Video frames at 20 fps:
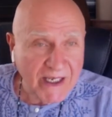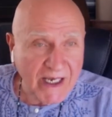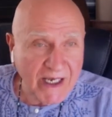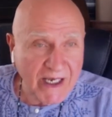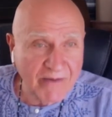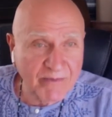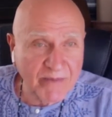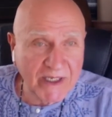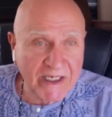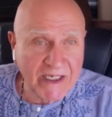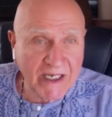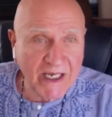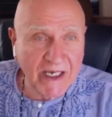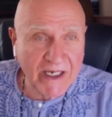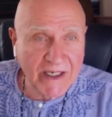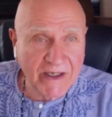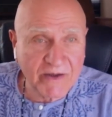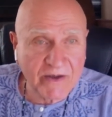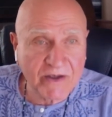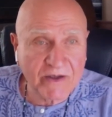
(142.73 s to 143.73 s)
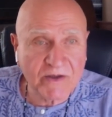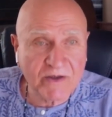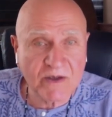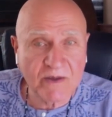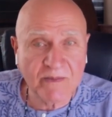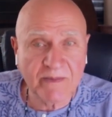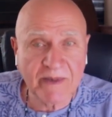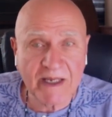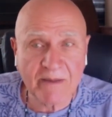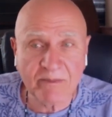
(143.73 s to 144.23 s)
I've been honored
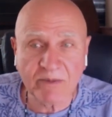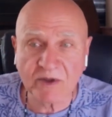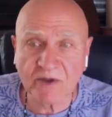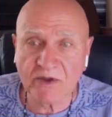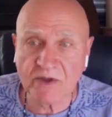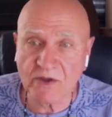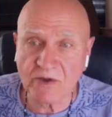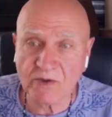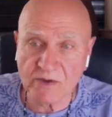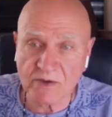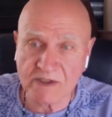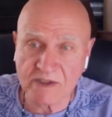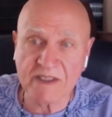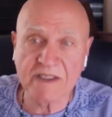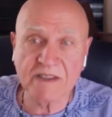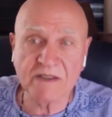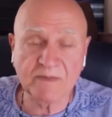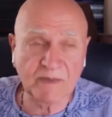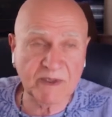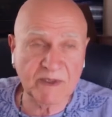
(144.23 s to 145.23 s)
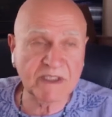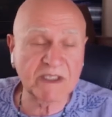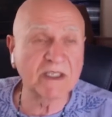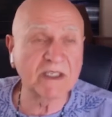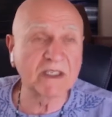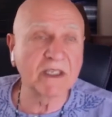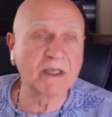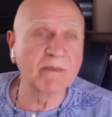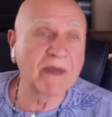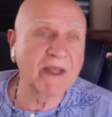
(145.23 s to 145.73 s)
to be able to use this
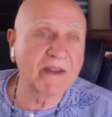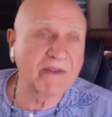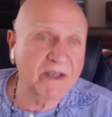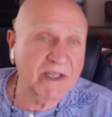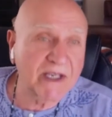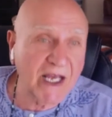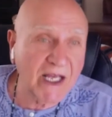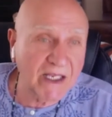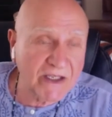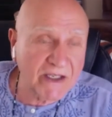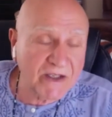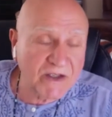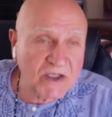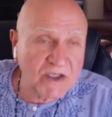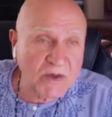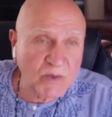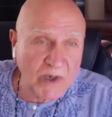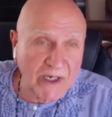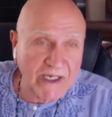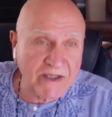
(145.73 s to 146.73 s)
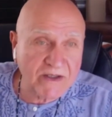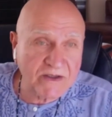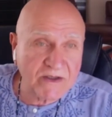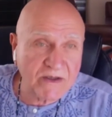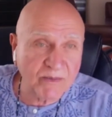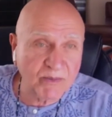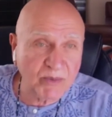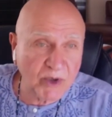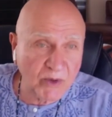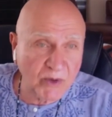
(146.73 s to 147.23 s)
particular methodology when
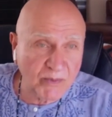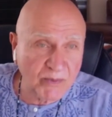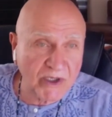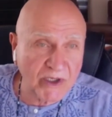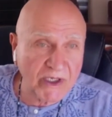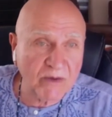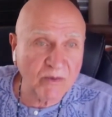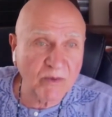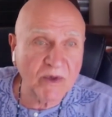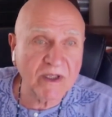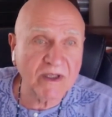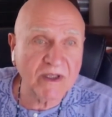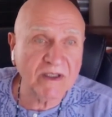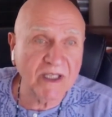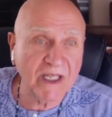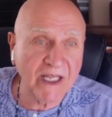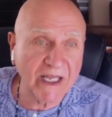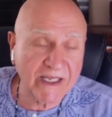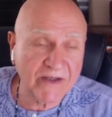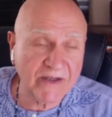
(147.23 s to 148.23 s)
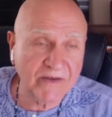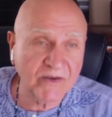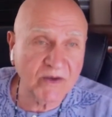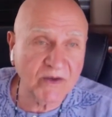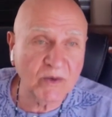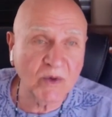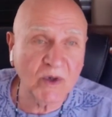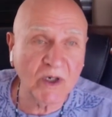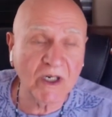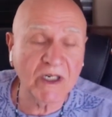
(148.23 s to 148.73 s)
it's appropriate with clients
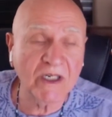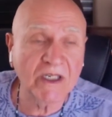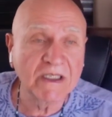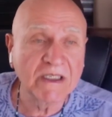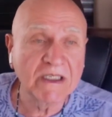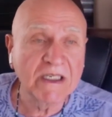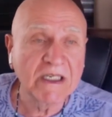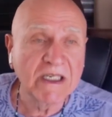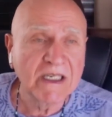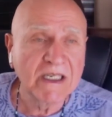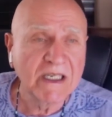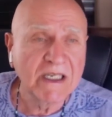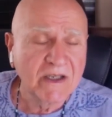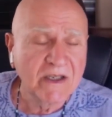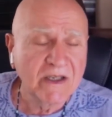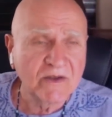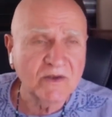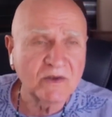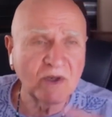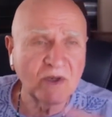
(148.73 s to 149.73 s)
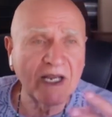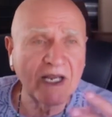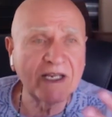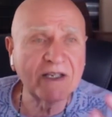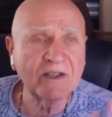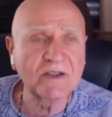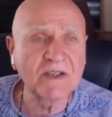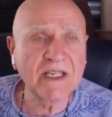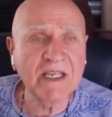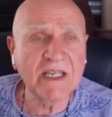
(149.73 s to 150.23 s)
who are
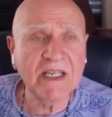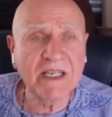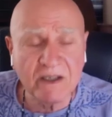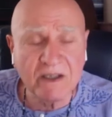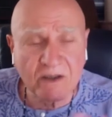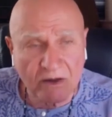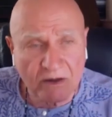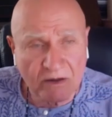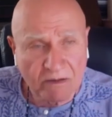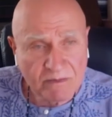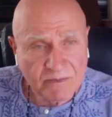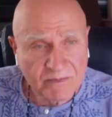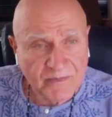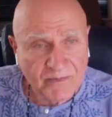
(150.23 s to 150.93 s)
trying to heal.